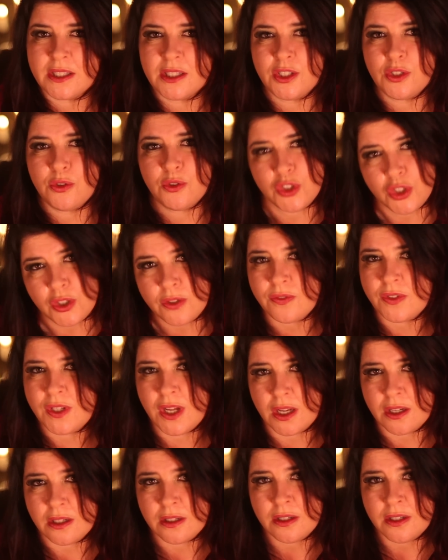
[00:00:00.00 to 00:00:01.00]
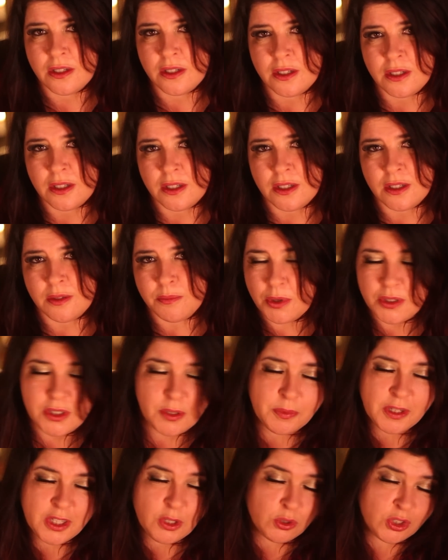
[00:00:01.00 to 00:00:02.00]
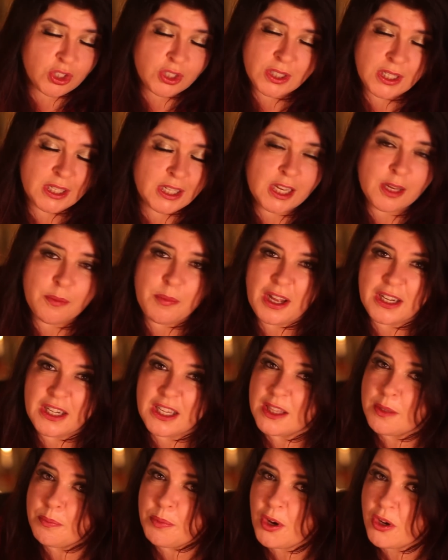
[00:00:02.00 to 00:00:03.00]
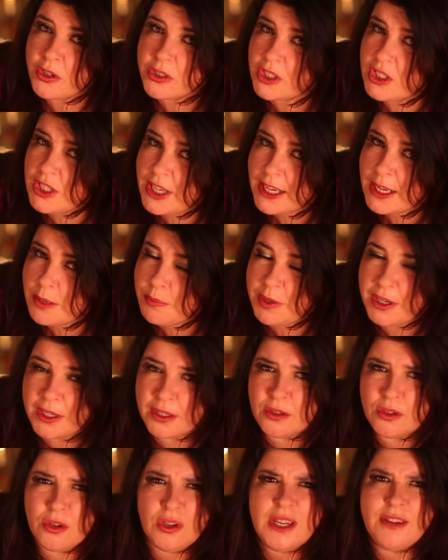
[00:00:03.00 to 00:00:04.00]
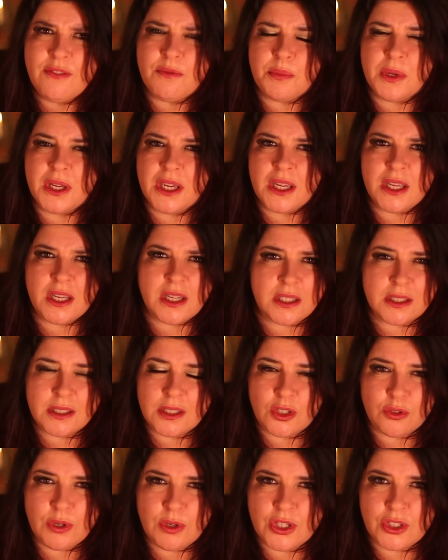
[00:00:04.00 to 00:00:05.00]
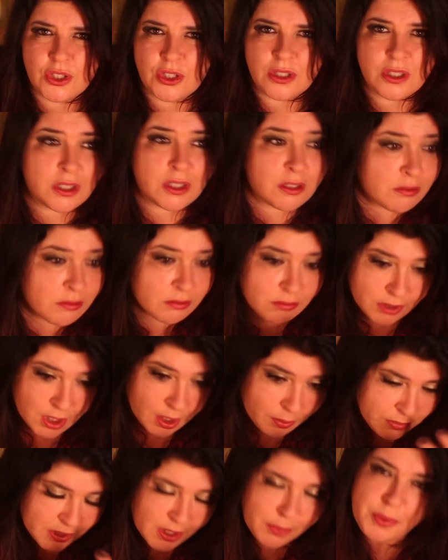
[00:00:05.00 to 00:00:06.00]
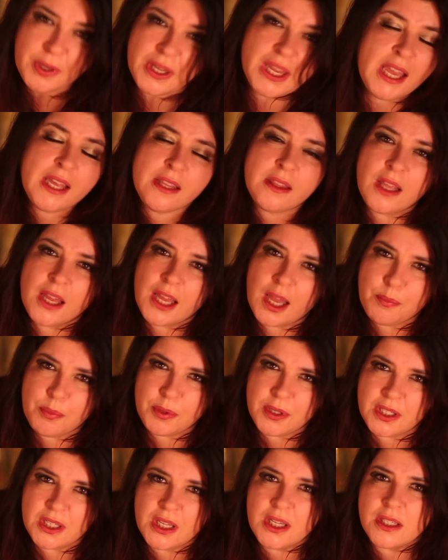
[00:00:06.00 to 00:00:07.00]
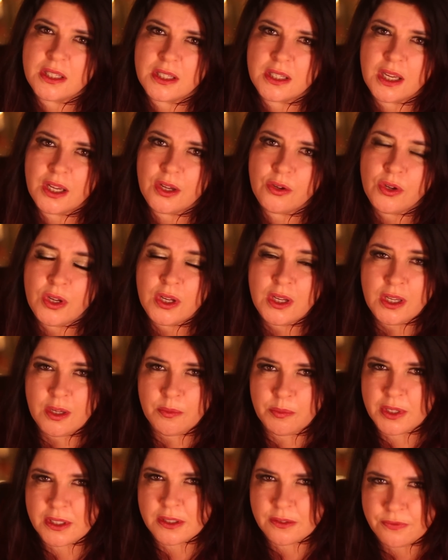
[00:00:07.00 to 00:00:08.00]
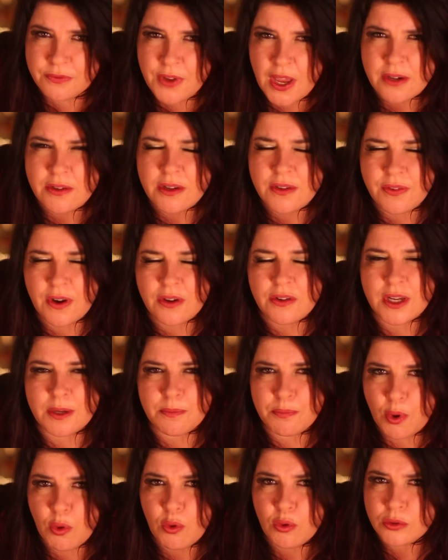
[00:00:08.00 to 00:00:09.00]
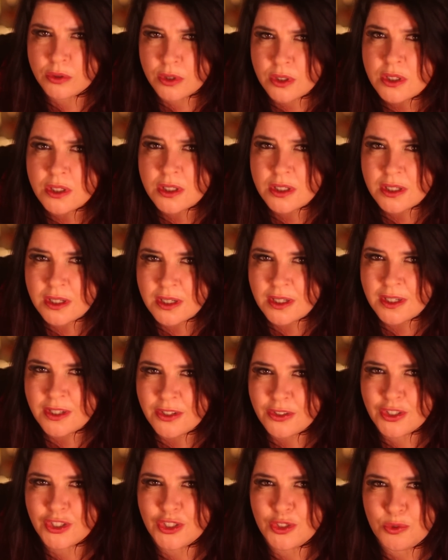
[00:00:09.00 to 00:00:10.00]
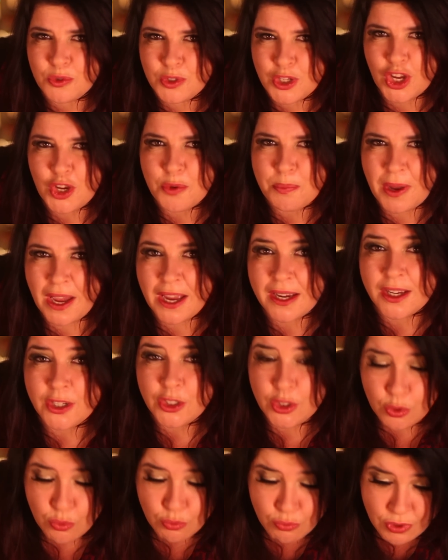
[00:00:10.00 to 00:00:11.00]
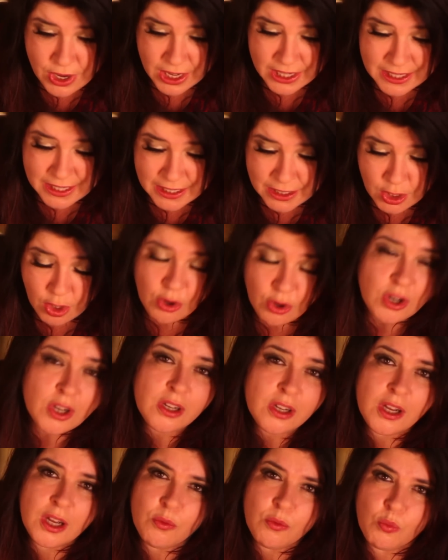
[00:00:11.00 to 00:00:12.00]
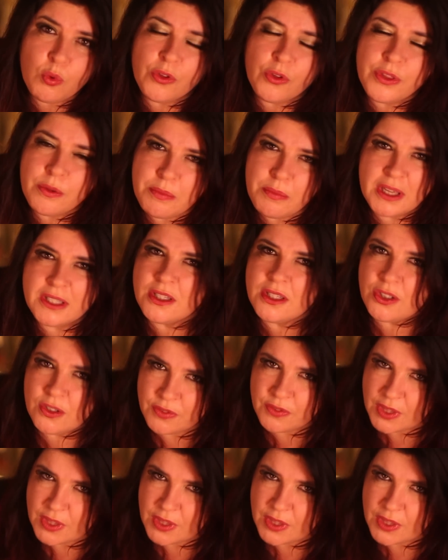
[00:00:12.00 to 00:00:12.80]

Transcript: that you should have done. Possibly you're just thinking about it in the past year, but it could even be a situation comes up again that happened years ago. But it's very, very important that you go back and you really look at what the message of